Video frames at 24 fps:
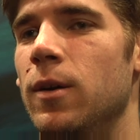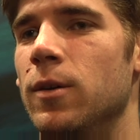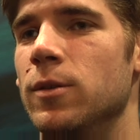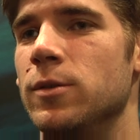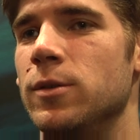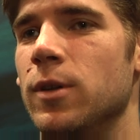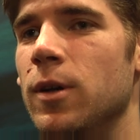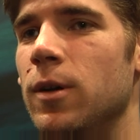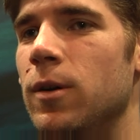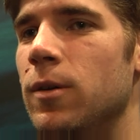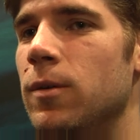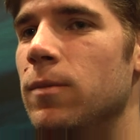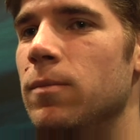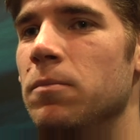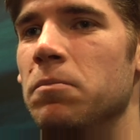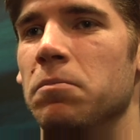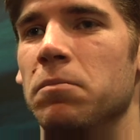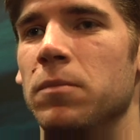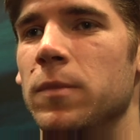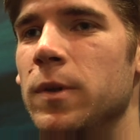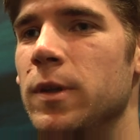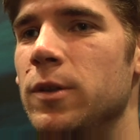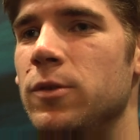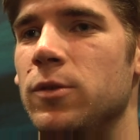So
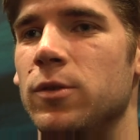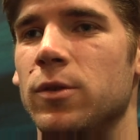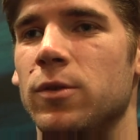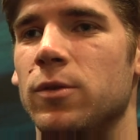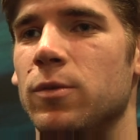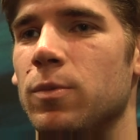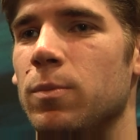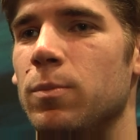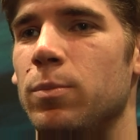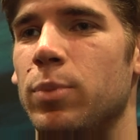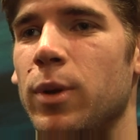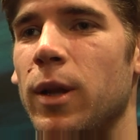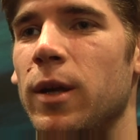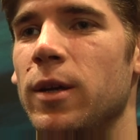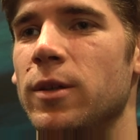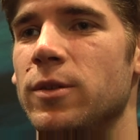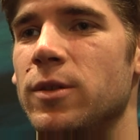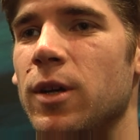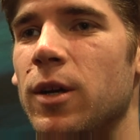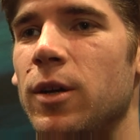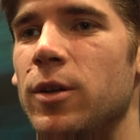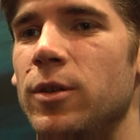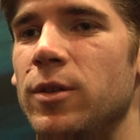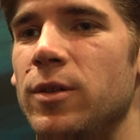it's just play
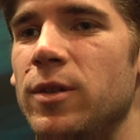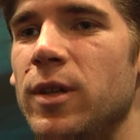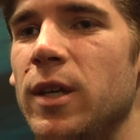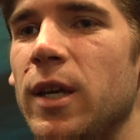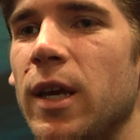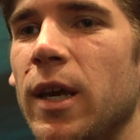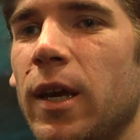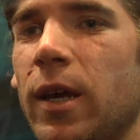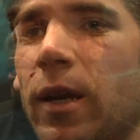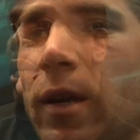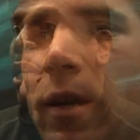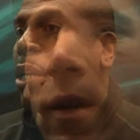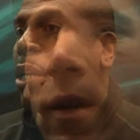as hard as you can.